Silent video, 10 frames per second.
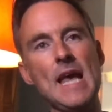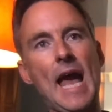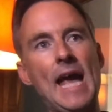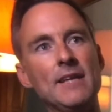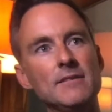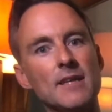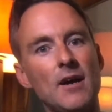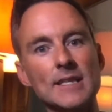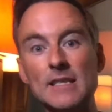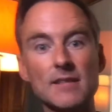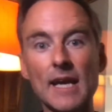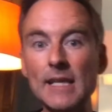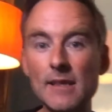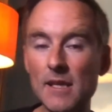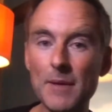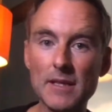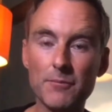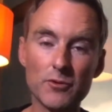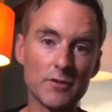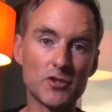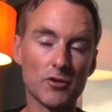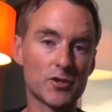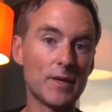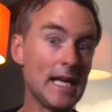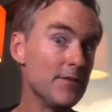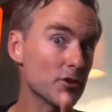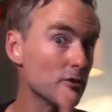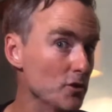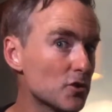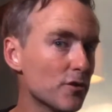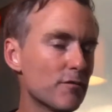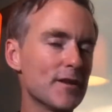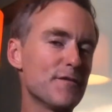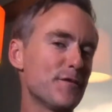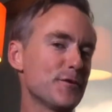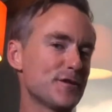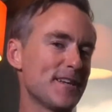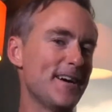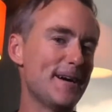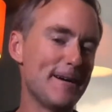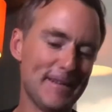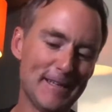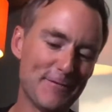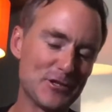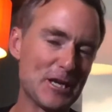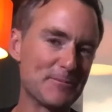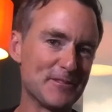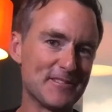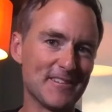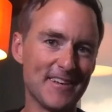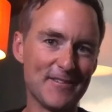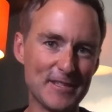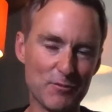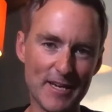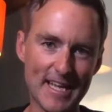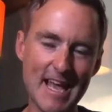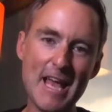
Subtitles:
And I didn't say anything about the book of Joshua, even though you should have read the first 11 chapters this week.